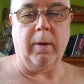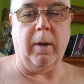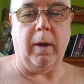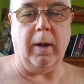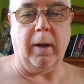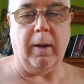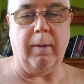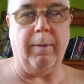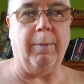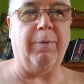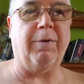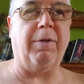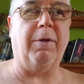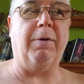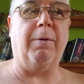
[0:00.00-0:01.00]
There
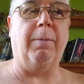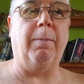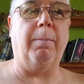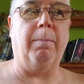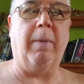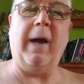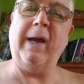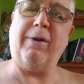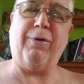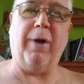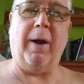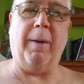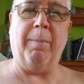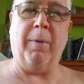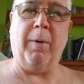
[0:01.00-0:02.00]
was a little mic
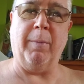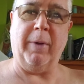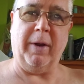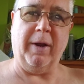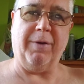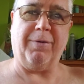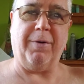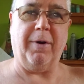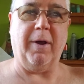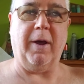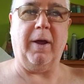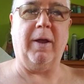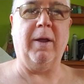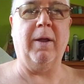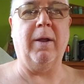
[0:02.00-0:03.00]
drop moment
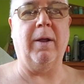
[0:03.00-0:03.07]
yesterday.